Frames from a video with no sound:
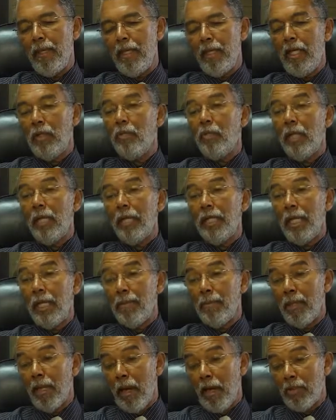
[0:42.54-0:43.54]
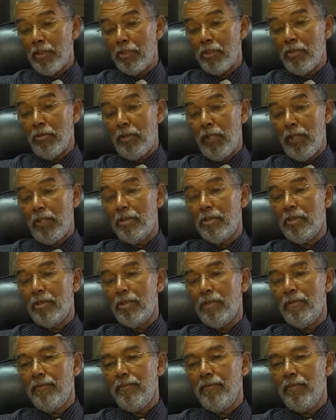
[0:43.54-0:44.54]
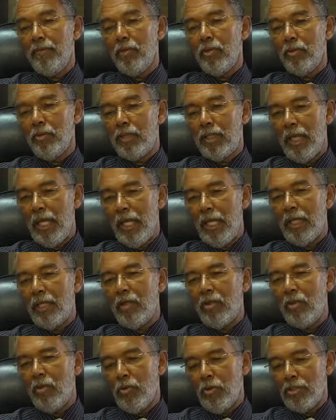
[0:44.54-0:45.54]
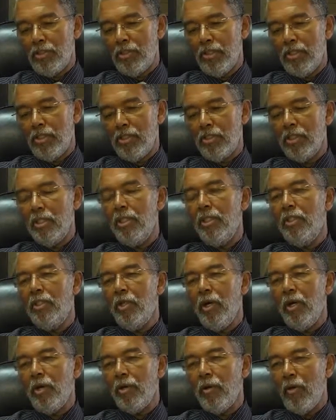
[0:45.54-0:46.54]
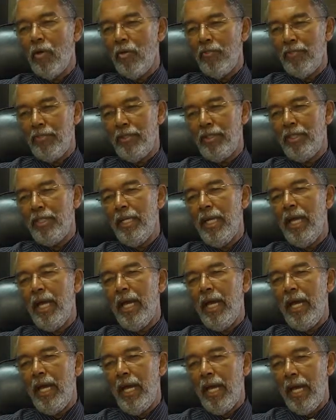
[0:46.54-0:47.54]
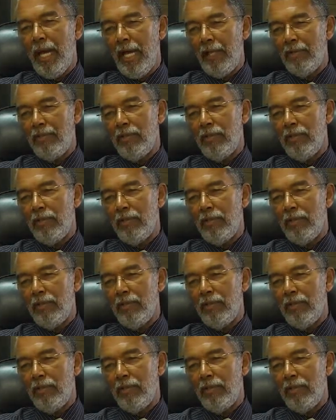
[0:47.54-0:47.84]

It will enable our students to take courses not offered at